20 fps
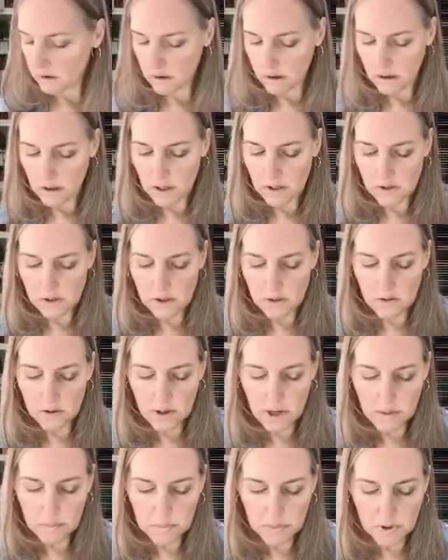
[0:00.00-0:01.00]
Let's do a
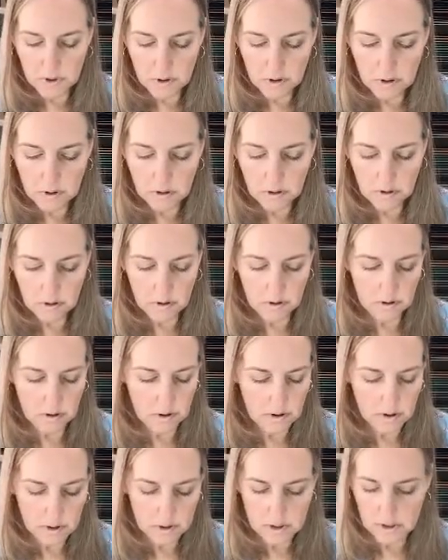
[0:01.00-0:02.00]
couple
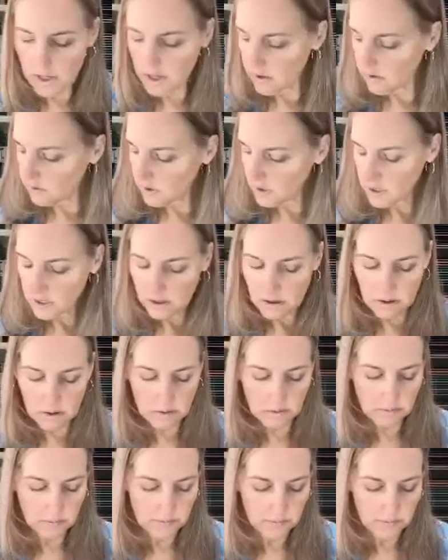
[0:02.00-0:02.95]
down here.